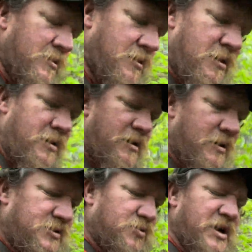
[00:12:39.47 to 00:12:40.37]

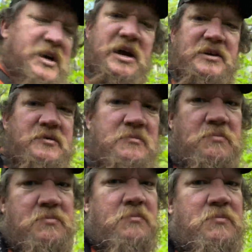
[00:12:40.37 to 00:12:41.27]
so he kicked him
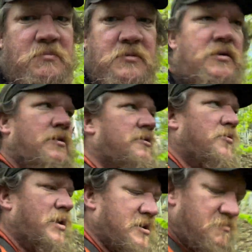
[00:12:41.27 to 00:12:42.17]
to
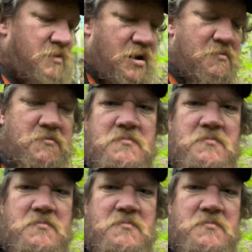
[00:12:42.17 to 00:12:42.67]
wake him up,